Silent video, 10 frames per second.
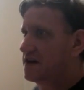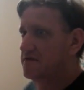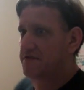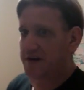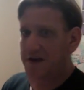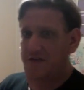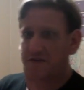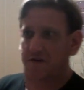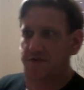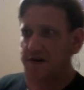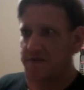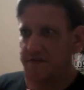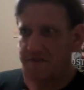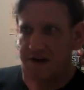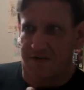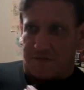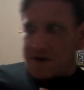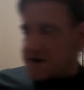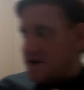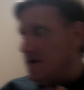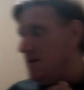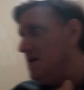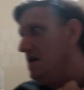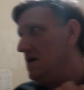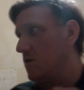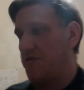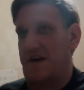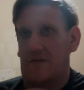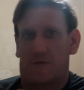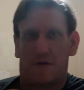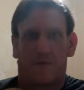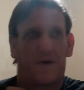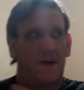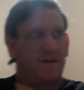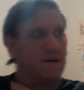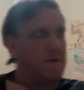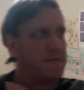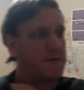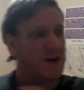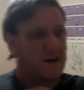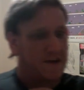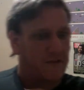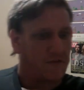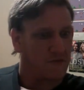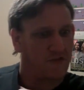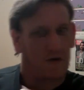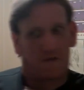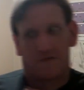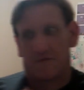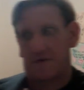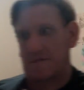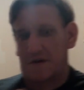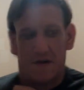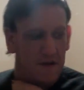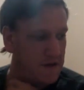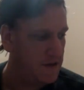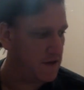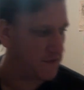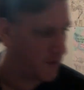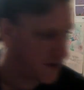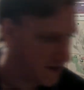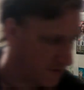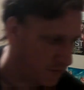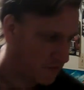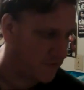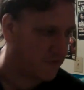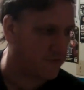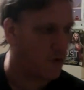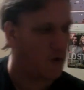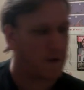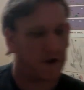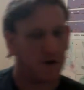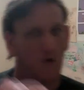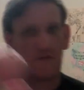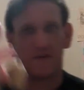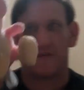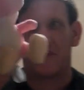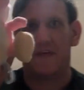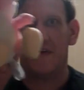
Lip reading: any of the fan stuff down that fans made. Once I get this place painted up, maybe I can get some shelves or something, so I can have places for all my Yoshis.